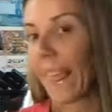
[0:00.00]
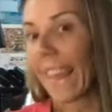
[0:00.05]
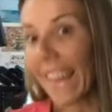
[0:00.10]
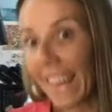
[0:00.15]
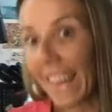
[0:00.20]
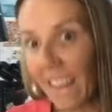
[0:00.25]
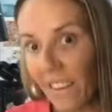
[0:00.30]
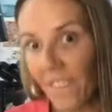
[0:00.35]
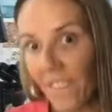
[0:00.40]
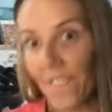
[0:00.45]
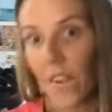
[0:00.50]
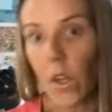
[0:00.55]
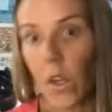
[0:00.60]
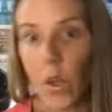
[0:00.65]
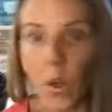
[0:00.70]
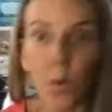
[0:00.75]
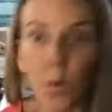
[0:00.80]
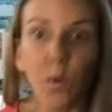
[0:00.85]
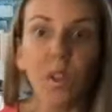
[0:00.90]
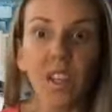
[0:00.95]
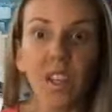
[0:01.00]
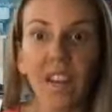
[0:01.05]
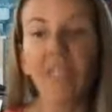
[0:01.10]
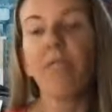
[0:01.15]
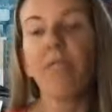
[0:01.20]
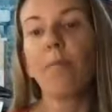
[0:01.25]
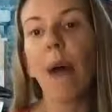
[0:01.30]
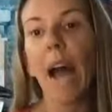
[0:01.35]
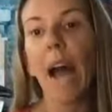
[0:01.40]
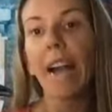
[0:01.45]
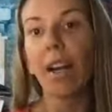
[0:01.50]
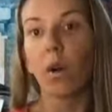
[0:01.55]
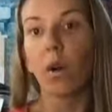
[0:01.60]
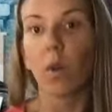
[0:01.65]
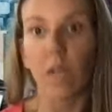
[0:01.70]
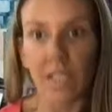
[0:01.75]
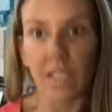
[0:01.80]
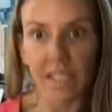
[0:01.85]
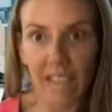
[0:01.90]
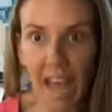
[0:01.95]
If you live by
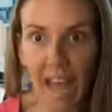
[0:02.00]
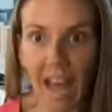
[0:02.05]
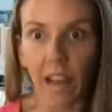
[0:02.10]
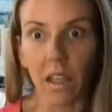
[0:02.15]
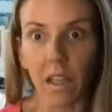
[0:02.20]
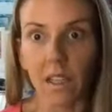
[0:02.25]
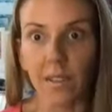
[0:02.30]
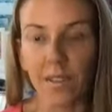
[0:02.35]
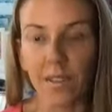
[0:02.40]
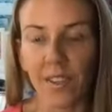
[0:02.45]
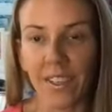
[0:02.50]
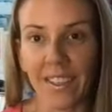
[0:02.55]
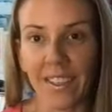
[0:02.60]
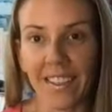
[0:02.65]
yourself,